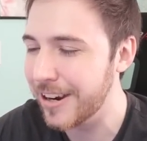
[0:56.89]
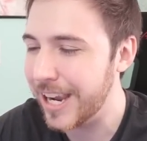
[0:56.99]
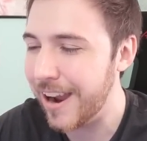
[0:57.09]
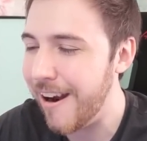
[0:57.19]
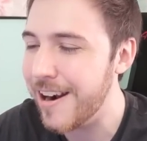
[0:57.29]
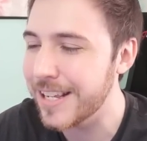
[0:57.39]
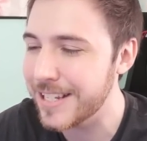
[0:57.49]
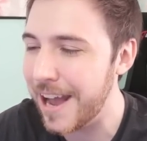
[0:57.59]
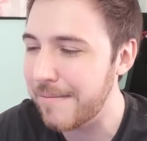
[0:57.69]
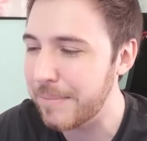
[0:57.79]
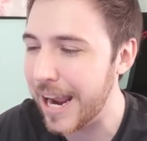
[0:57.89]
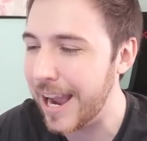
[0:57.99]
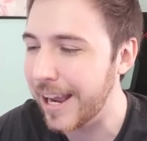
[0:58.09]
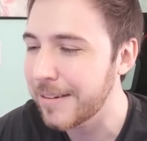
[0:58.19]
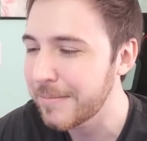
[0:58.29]
Okay, Haruna's not
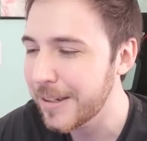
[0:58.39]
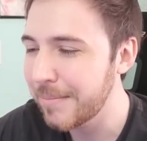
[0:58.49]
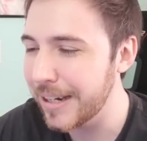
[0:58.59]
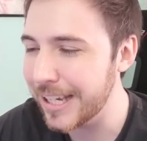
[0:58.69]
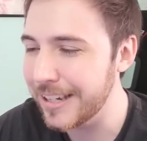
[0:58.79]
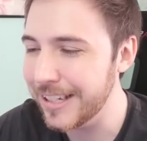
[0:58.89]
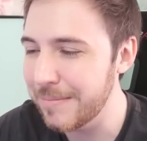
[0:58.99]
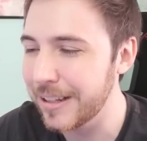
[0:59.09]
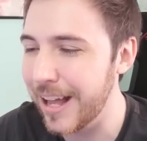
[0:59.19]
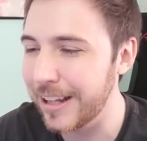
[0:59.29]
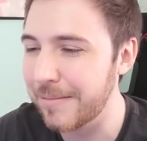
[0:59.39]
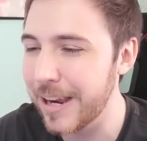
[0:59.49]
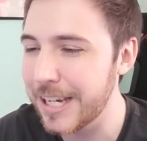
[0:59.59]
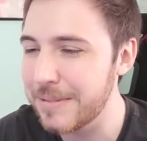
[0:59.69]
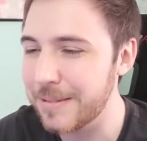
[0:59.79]
bad, but give me Lala,
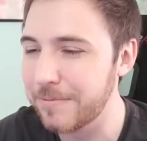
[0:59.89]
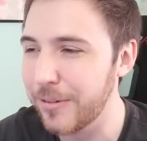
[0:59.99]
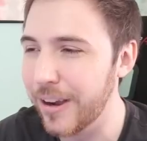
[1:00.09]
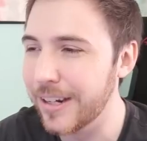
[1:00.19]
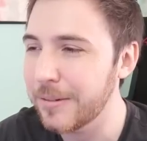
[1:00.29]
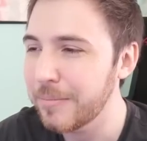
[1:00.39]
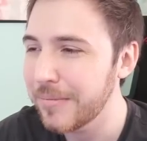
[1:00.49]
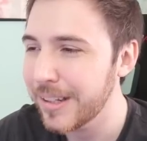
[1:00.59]
man. Give me some fun.